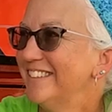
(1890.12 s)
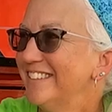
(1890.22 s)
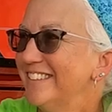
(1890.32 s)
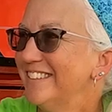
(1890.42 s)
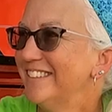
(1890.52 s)

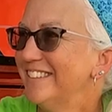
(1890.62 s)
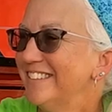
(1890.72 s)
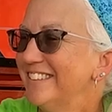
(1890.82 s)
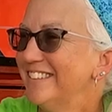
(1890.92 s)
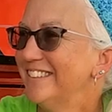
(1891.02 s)

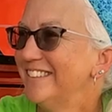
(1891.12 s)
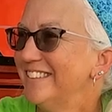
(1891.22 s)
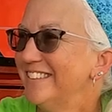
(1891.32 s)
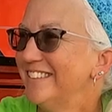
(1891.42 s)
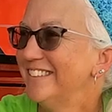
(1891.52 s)

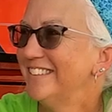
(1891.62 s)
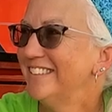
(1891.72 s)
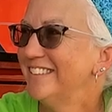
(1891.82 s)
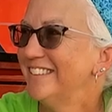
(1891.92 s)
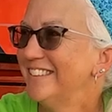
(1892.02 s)

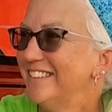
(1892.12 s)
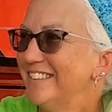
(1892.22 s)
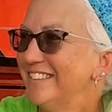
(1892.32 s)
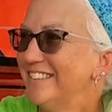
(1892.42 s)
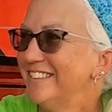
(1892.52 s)

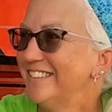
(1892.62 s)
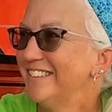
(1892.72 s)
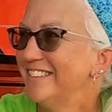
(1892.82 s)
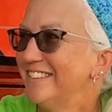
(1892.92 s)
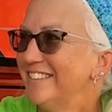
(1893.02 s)

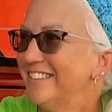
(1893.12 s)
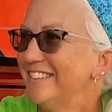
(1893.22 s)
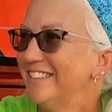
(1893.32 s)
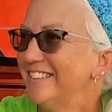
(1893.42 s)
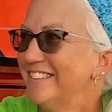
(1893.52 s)

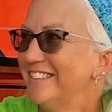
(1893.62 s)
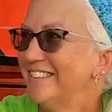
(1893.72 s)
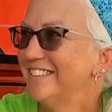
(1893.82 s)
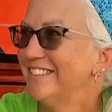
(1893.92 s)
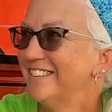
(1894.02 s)

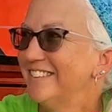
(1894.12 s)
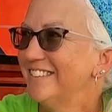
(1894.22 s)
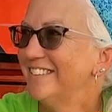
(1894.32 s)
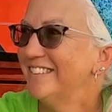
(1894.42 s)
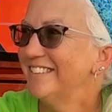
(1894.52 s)

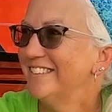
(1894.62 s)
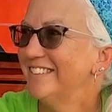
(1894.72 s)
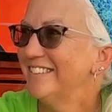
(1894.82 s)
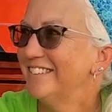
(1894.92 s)
This person isn't speaking.